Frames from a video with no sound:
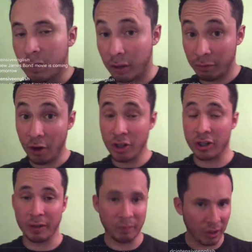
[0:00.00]

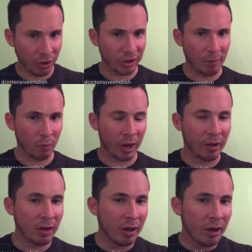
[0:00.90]
conversely, in the same
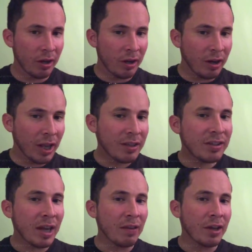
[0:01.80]
way, let's
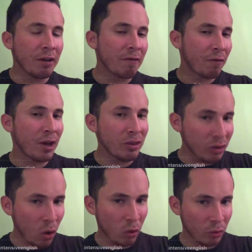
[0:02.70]
say that your friend
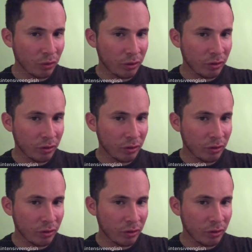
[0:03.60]
knows